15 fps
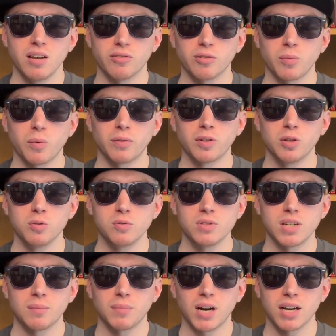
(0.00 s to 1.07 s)
From reviews,
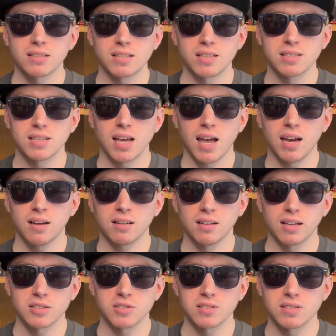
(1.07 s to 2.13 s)
unboxings, and
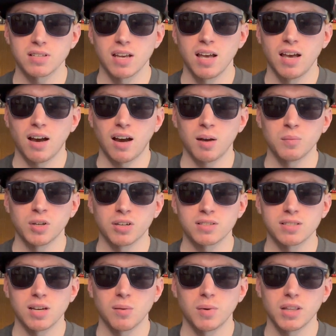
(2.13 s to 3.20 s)
collections, I'm here to
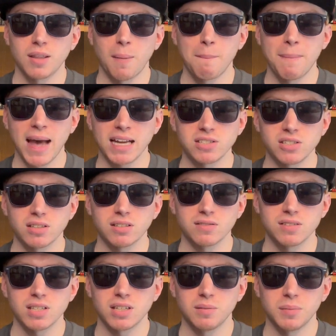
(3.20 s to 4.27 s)
celebrate the magic of
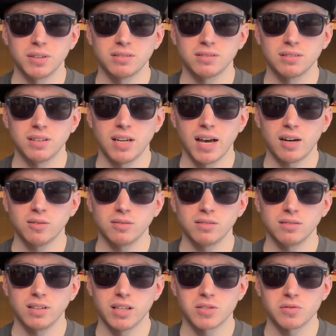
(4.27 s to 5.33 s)
cinema. Now,
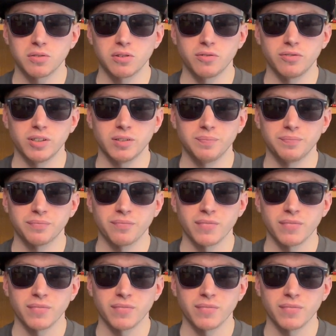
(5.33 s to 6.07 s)
let's roll the film.